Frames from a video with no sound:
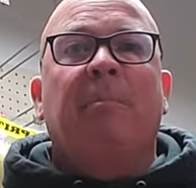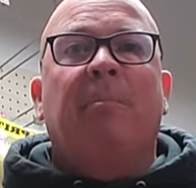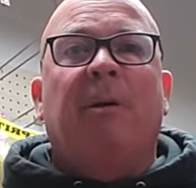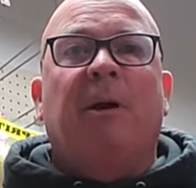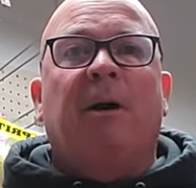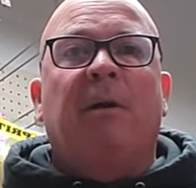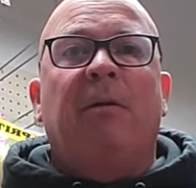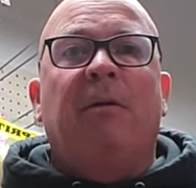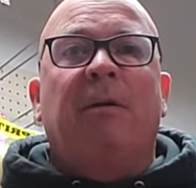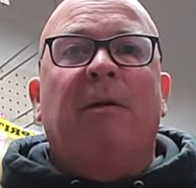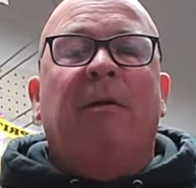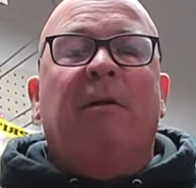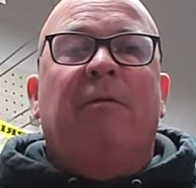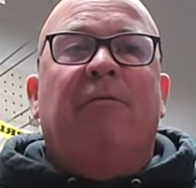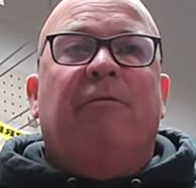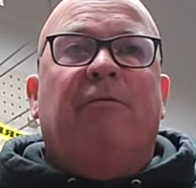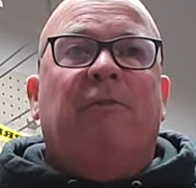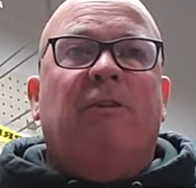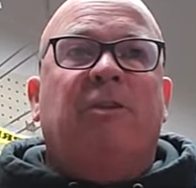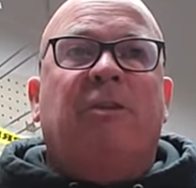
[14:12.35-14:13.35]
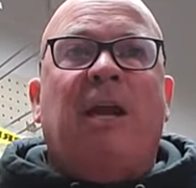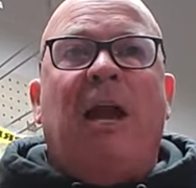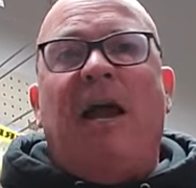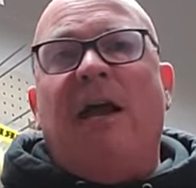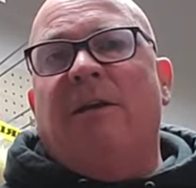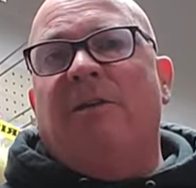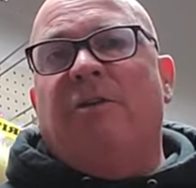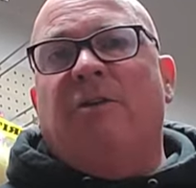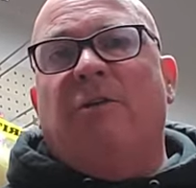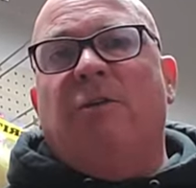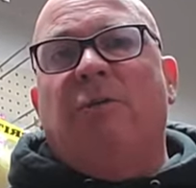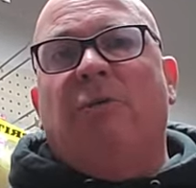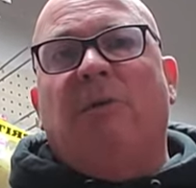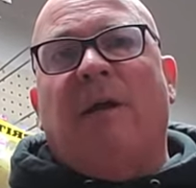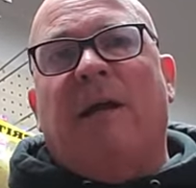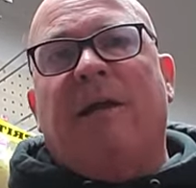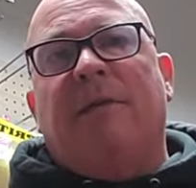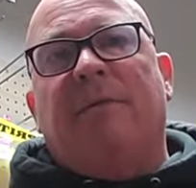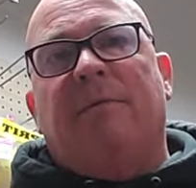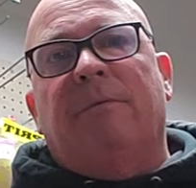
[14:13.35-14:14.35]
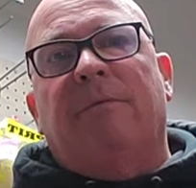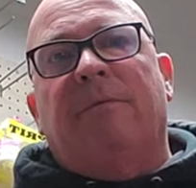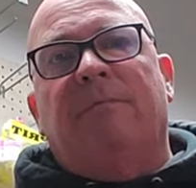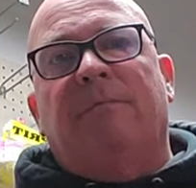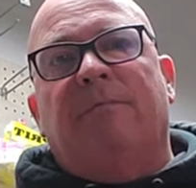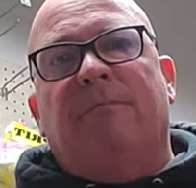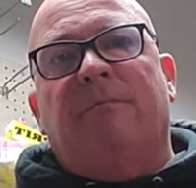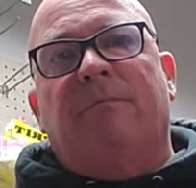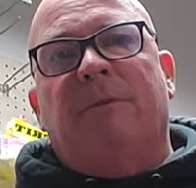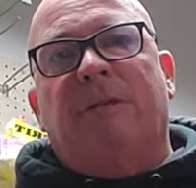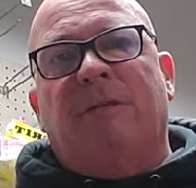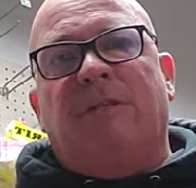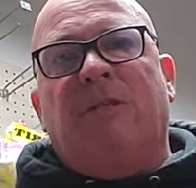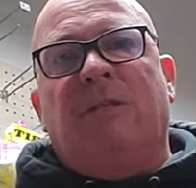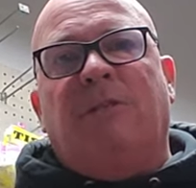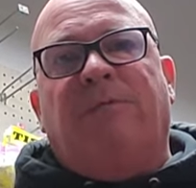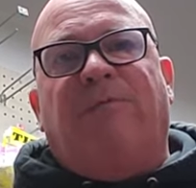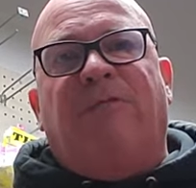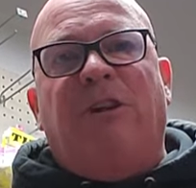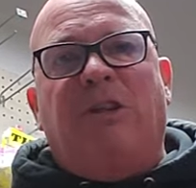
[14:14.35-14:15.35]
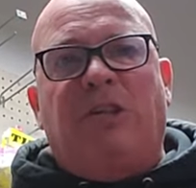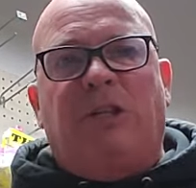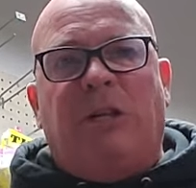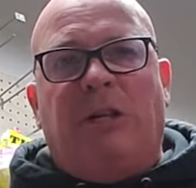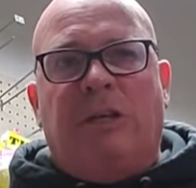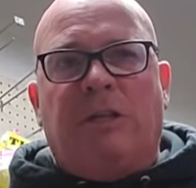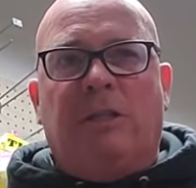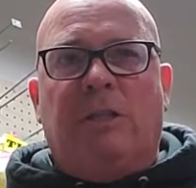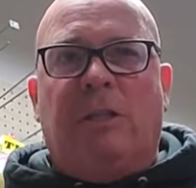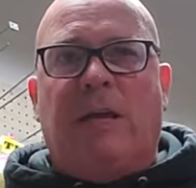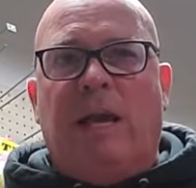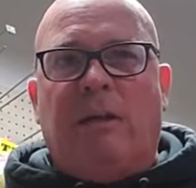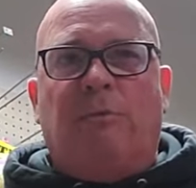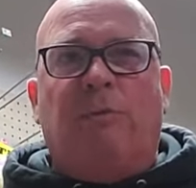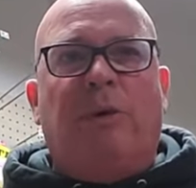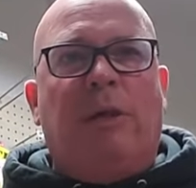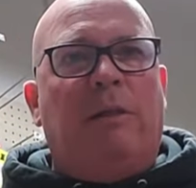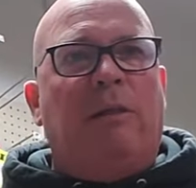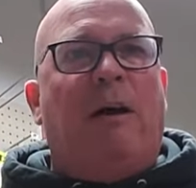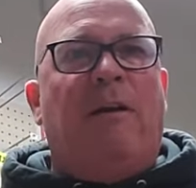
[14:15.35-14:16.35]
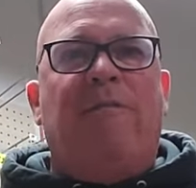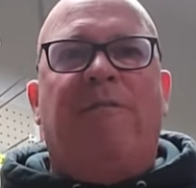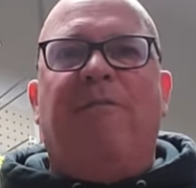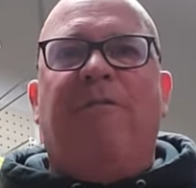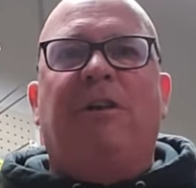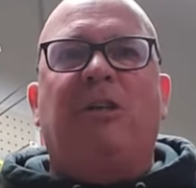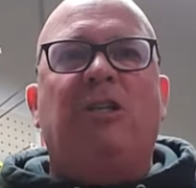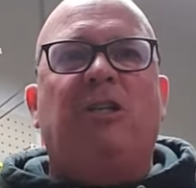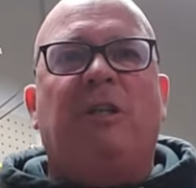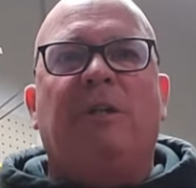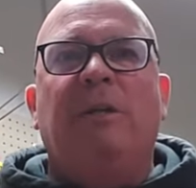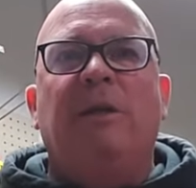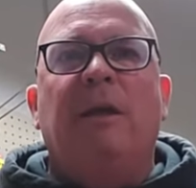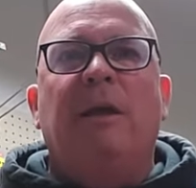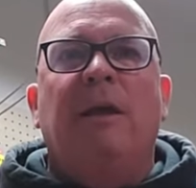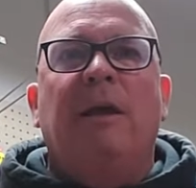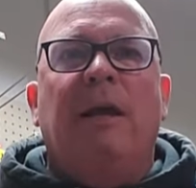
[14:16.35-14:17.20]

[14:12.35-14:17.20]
But for us guys who, like, this is fishing, is that we love fishing.